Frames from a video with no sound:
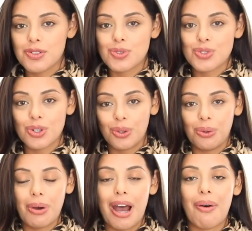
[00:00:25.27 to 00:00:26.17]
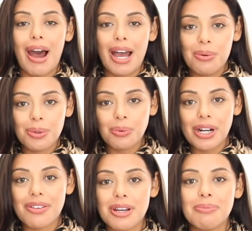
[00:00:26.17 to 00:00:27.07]
also show you how I would
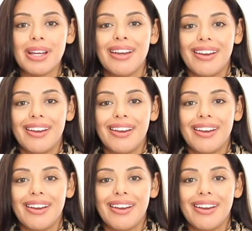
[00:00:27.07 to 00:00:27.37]
wear them